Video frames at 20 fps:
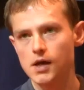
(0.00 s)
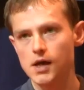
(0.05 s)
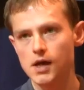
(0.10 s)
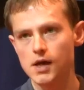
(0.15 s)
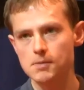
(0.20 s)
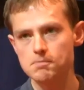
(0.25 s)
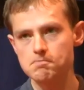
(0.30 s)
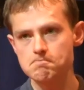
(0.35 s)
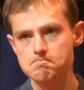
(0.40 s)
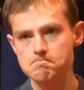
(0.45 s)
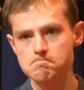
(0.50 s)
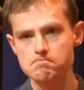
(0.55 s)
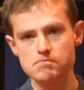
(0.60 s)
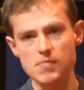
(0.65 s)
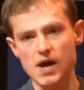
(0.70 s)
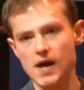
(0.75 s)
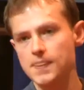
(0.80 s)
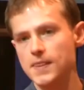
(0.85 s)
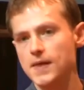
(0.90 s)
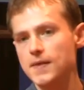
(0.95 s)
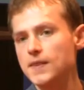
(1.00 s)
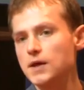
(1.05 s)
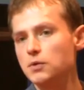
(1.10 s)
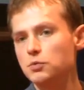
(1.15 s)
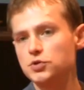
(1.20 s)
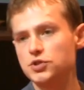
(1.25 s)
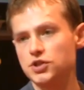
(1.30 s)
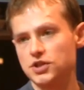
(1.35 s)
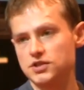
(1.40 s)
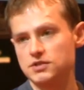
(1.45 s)
And then they
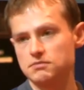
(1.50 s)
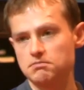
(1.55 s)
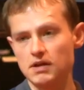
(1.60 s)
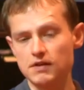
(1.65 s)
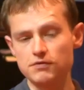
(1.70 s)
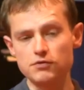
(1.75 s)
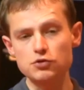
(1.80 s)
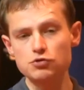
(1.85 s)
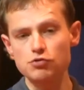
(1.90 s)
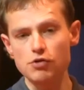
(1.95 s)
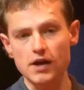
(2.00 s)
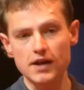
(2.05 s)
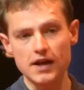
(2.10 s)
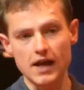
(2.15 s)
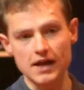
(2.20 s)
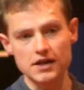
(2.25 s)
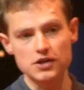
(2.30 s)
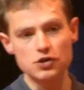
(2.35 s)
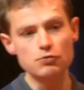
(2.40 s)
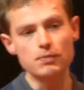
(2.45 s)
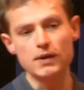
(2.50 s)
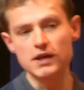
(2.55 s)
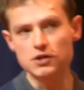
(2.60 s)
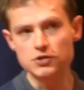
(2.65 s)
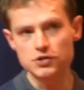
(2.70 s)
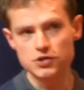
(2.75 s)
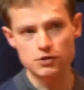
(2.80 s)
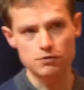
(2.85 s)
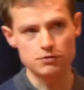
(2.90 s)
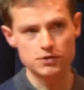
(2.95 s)
will just, if you try and make
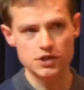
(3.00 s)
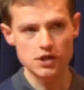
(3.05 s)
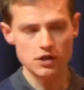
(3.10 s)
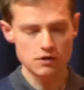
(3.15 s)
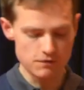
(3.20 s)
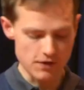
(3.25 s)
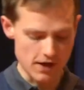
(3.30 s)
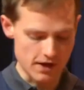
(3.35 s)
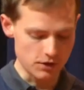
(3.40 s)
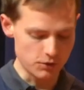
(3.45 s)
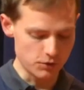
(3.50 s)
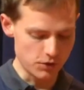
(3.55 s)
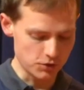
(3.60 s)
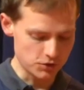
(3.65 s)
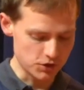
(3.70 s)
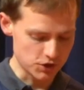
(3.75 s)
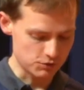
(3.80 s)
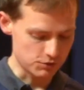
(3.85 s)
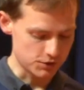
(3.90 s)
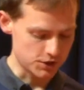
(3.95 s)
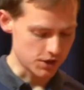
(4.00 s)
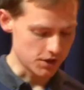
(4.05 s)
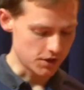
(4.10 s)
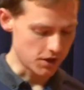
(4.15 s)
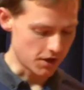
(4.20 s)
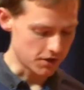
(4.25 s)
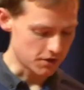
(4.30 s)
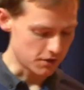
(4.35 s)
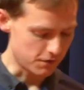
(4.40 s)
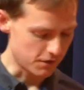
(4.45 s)
use of the return value, they'll just return
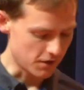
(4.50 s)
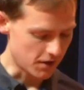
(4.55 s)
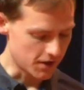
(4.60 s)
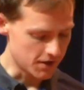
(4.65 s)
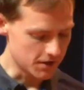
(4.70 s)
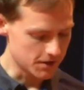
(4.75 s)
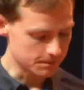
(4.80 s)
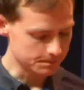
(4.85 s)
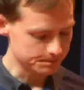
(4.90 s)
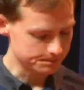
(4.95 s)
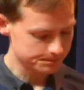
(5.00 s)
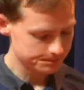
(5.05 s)
undefined.